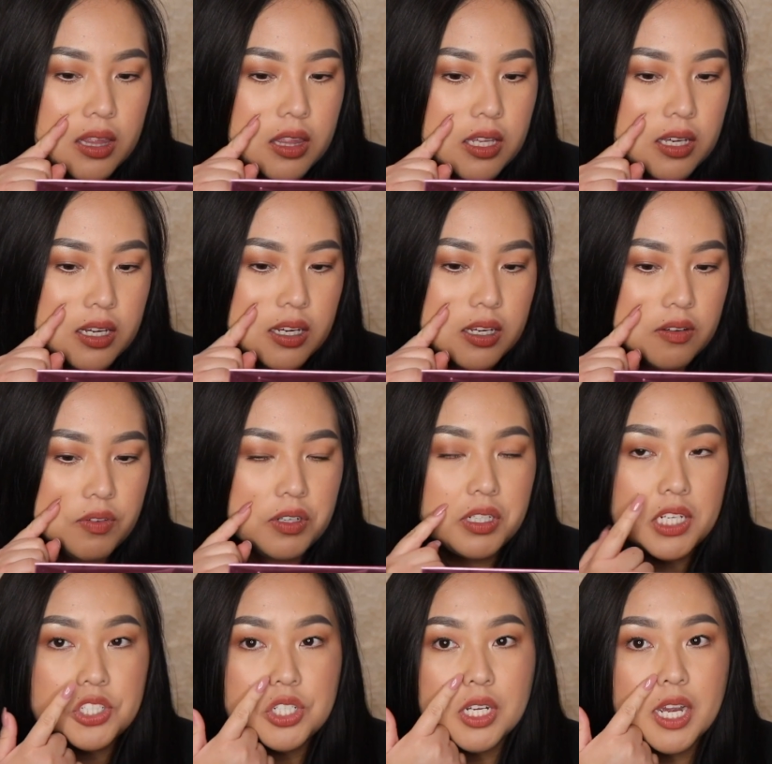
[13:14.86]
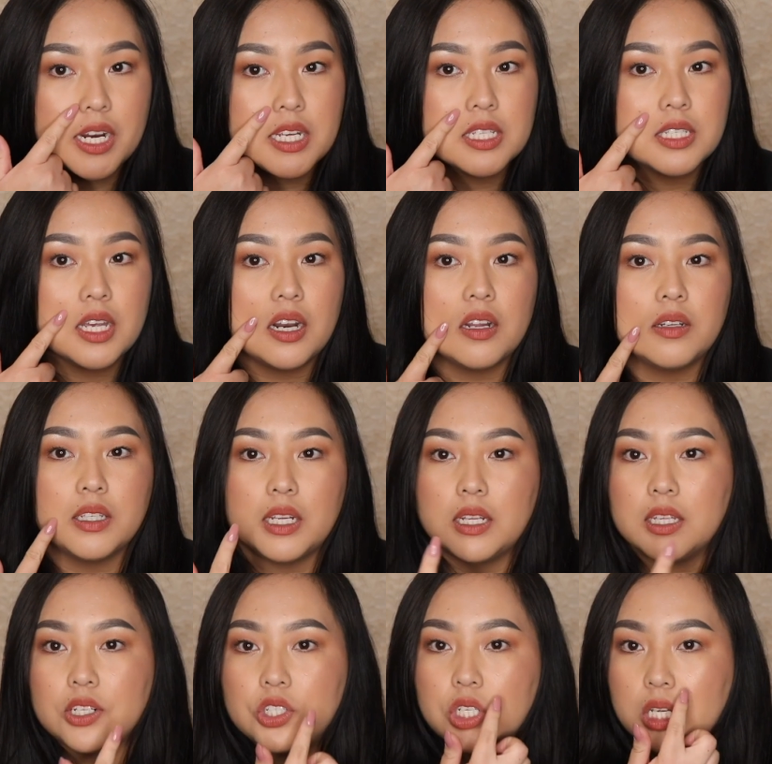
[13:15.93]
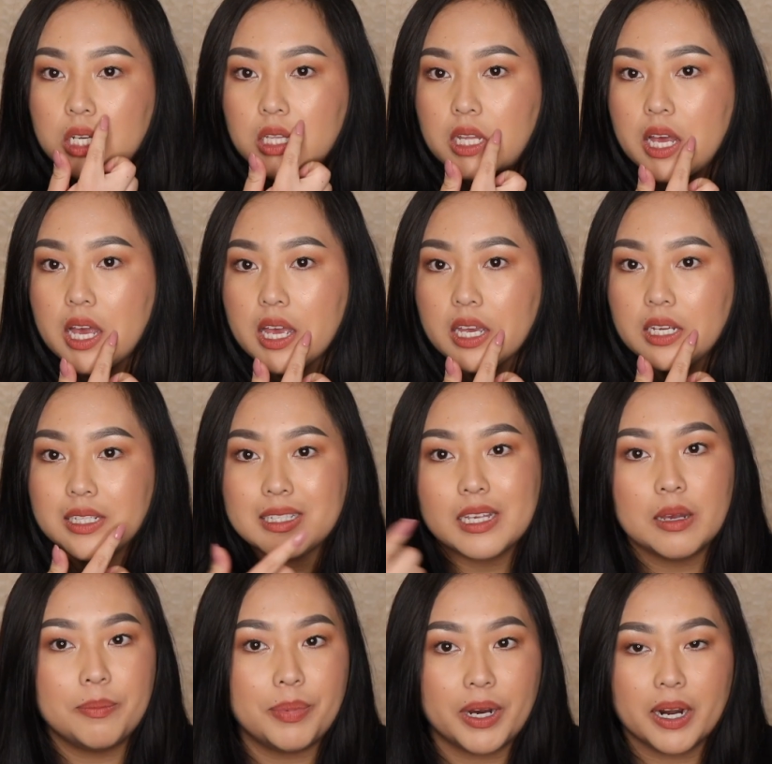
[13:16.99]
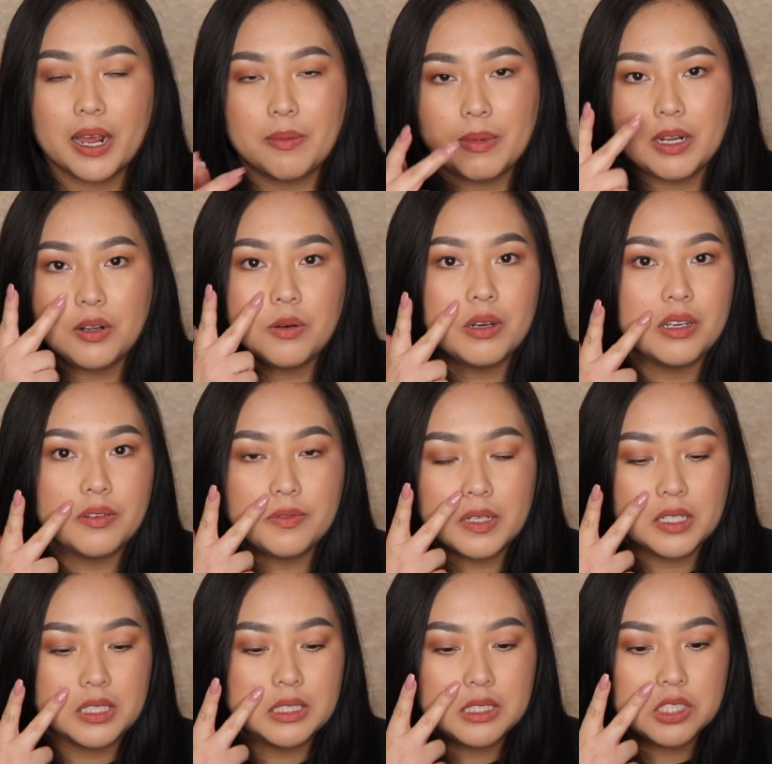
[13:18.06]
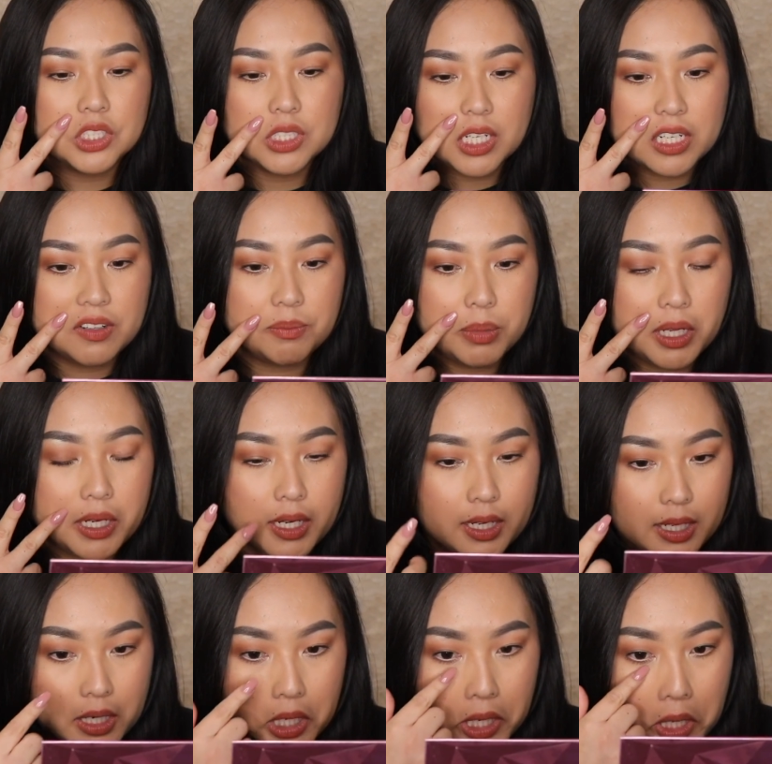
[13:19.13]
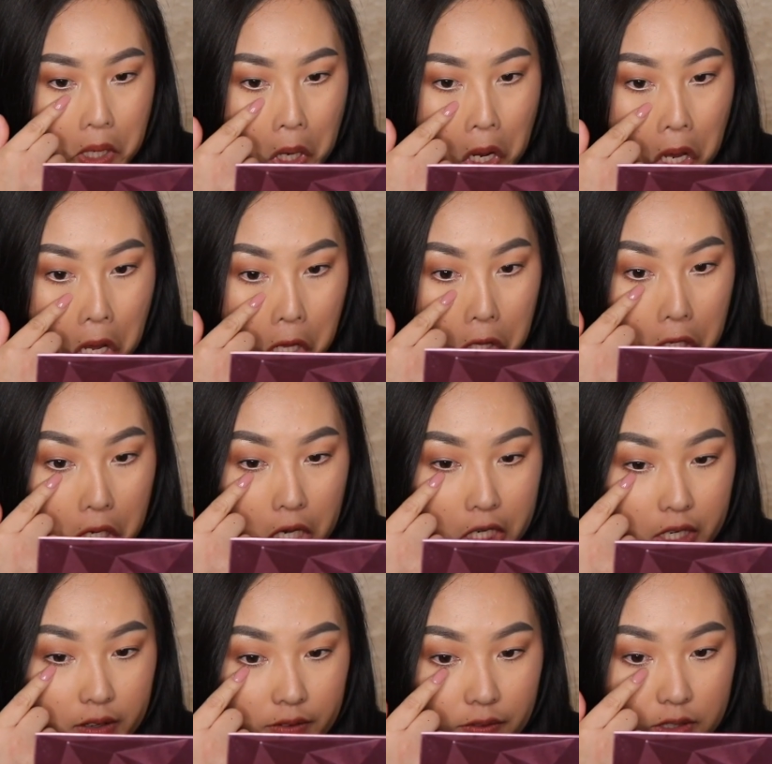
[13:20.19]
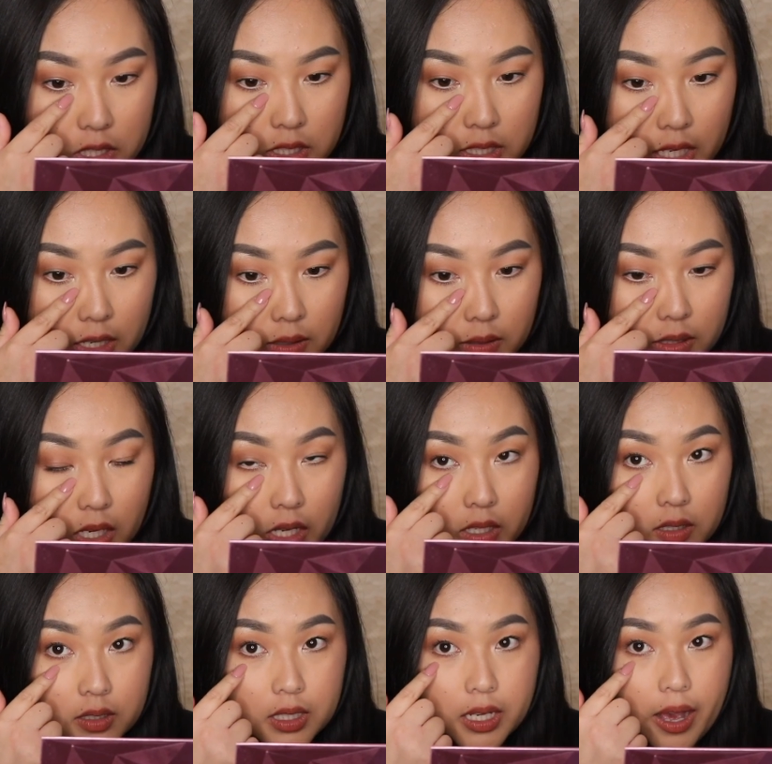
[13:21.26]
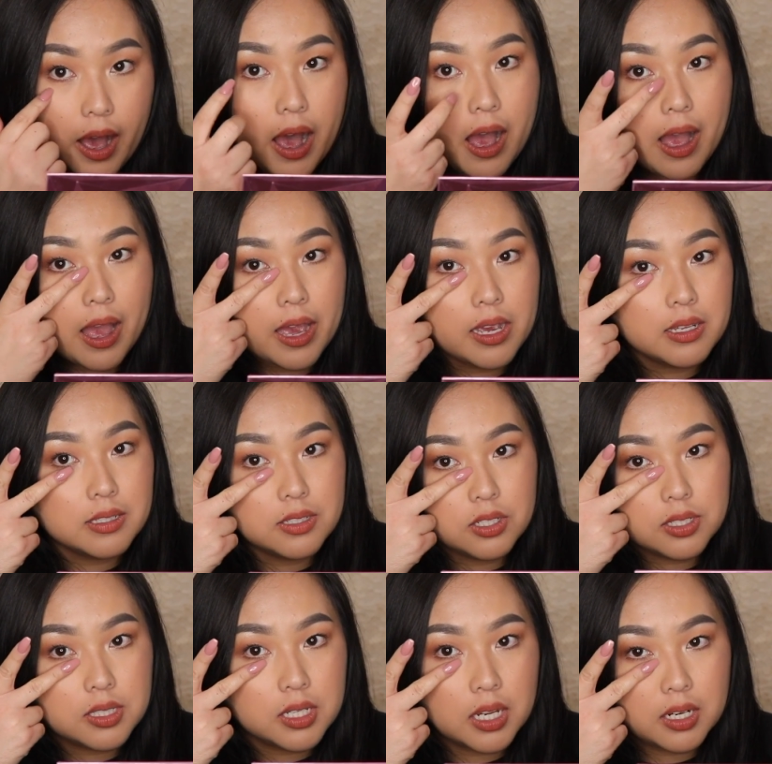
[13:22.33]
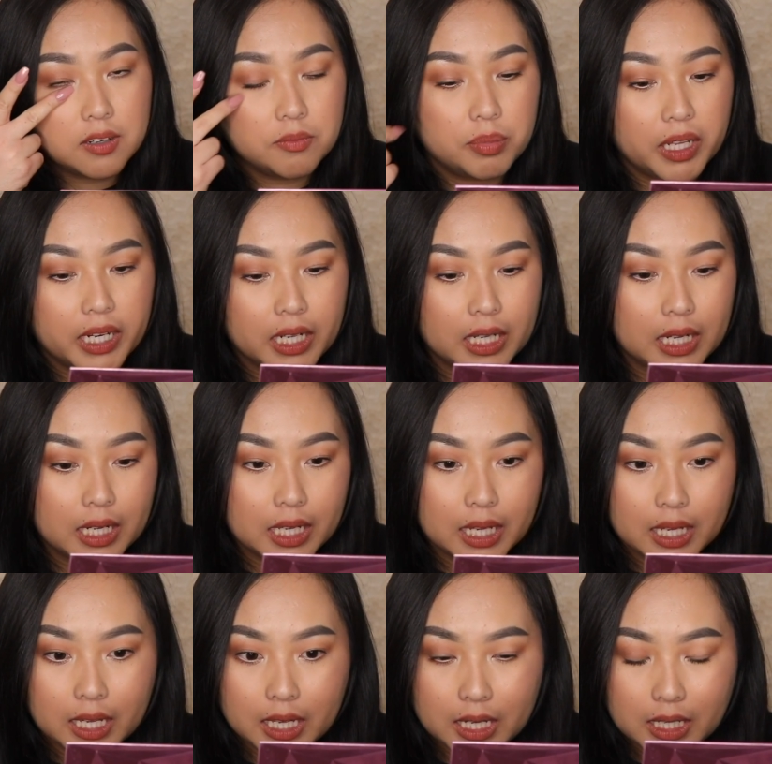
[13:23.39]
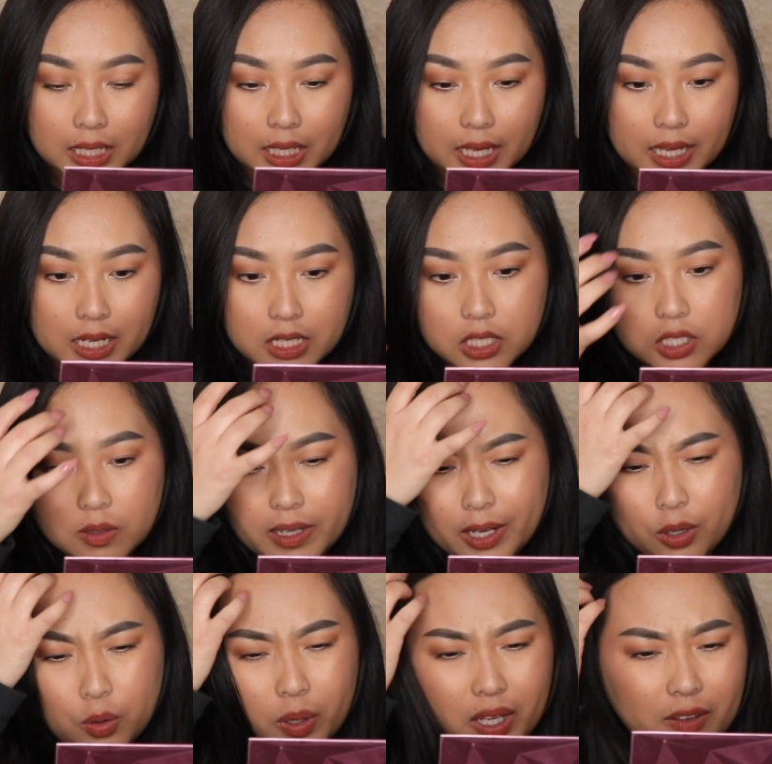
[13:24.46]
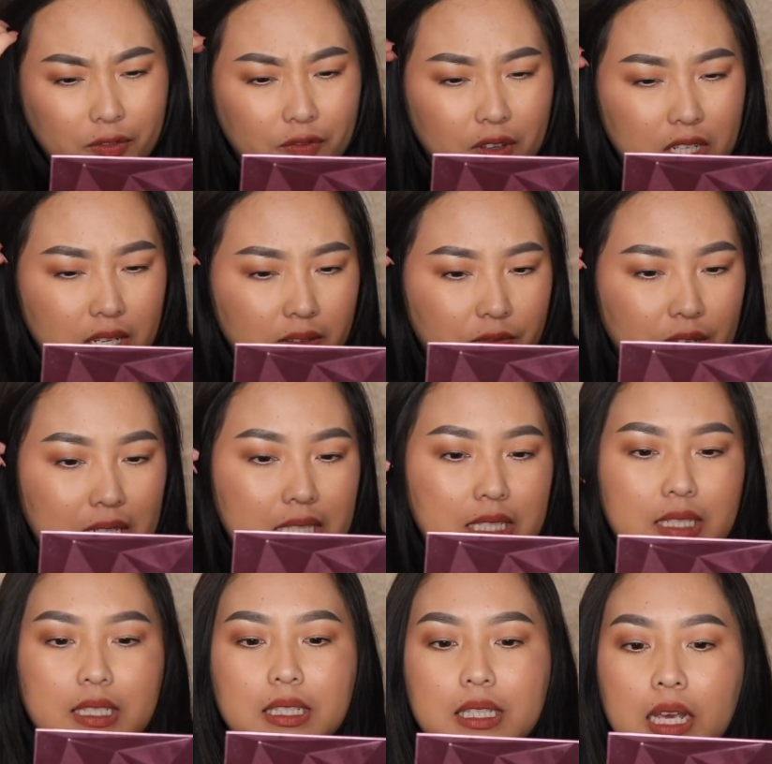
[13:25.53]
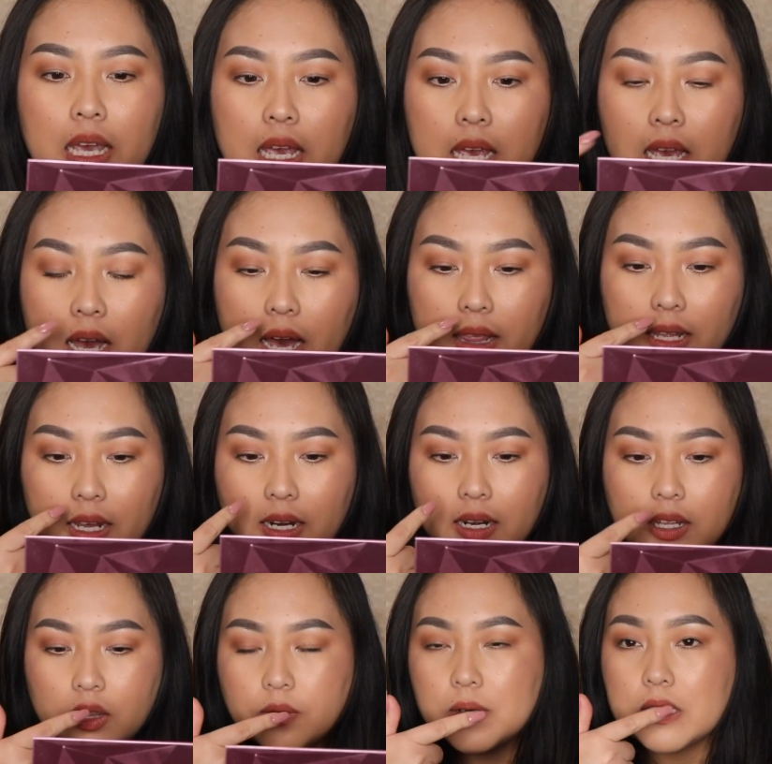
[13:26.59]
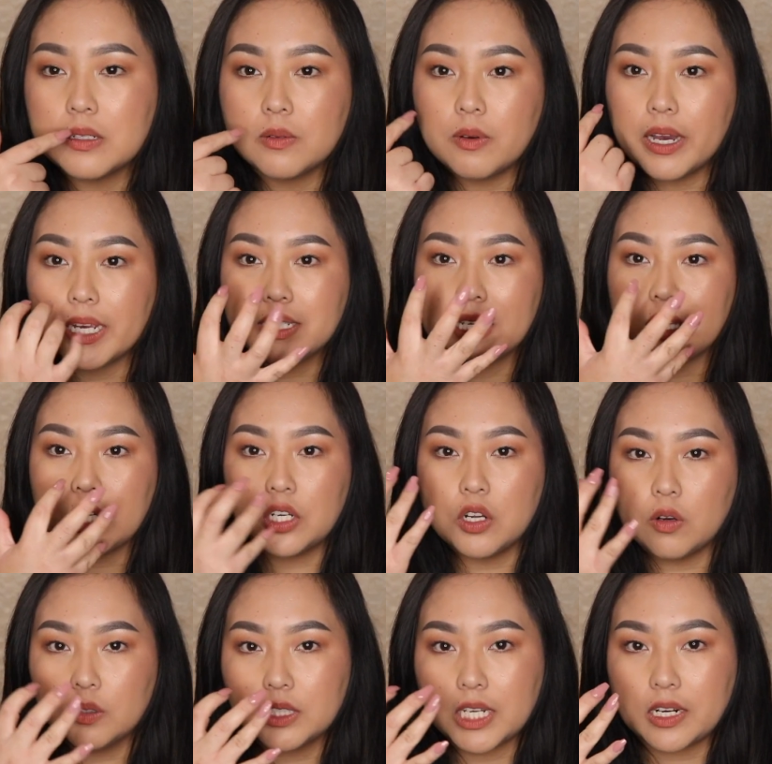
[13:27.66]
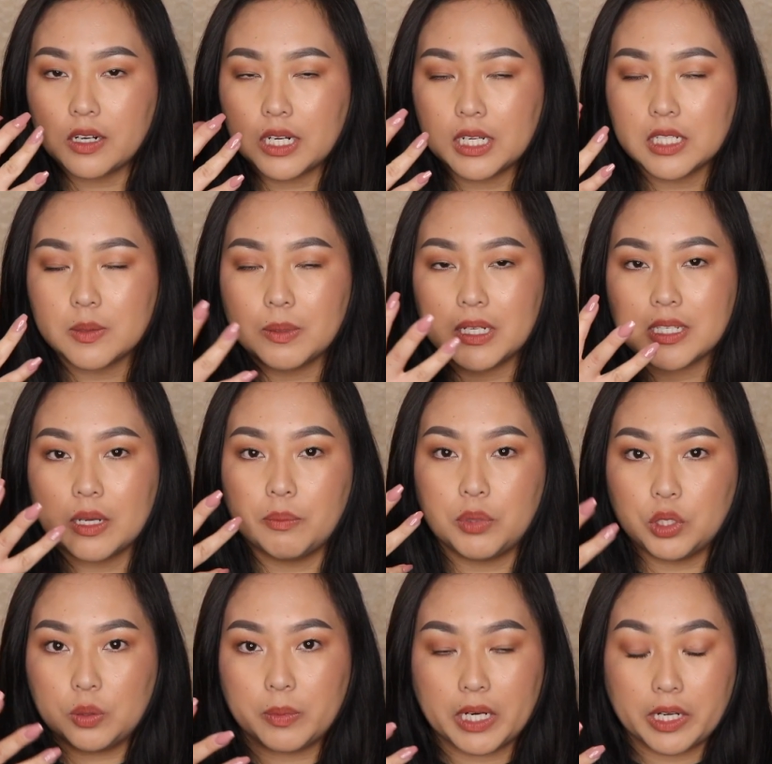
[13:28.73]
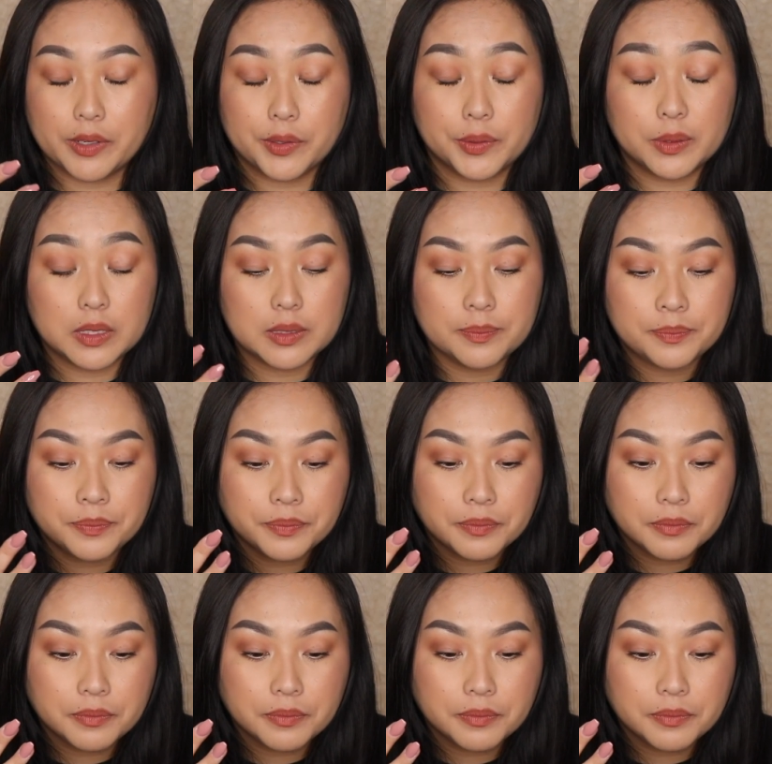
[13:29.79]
the foundation kind of settled in the cheek lines, but I mean quick fix, just kind of blending it in. They kind of settled under the eyes, just kind of blending it again and again. So like quick fit fixes. And then the reason why I say the nose area is because I blew my nose.